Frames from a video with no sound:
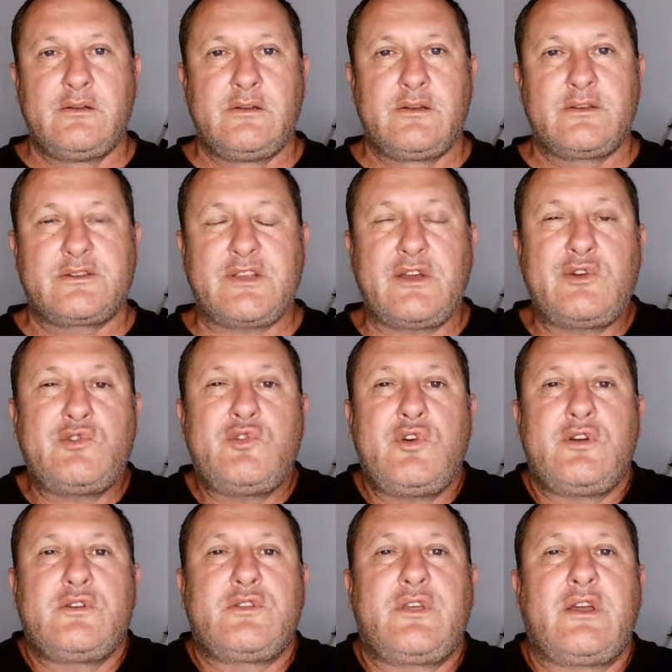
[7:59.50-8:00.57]
So
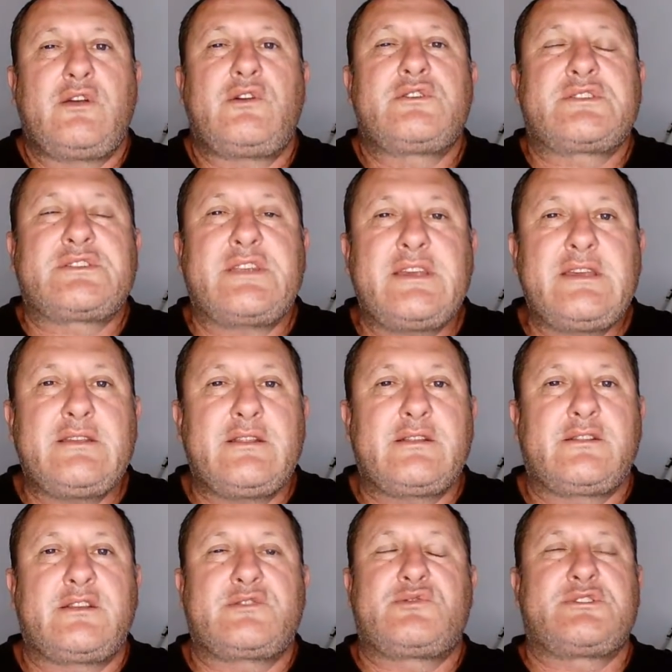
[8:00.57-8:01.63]
they are saying that
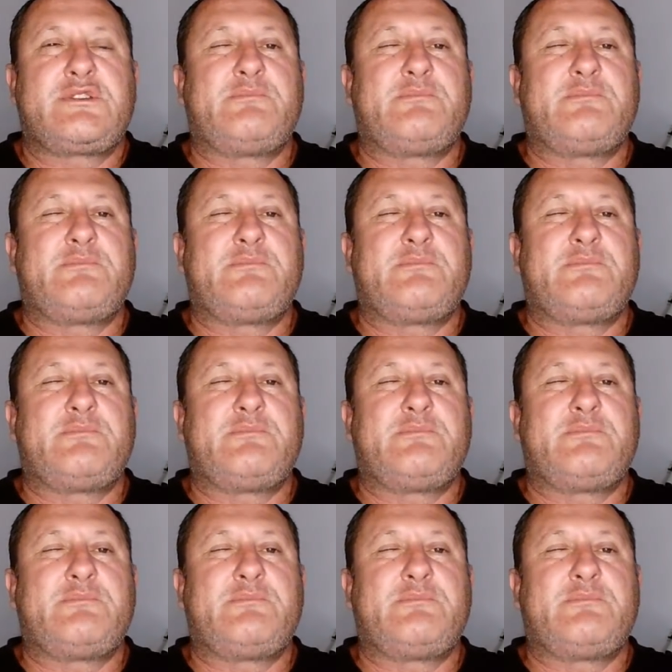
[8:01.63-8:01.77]
this was a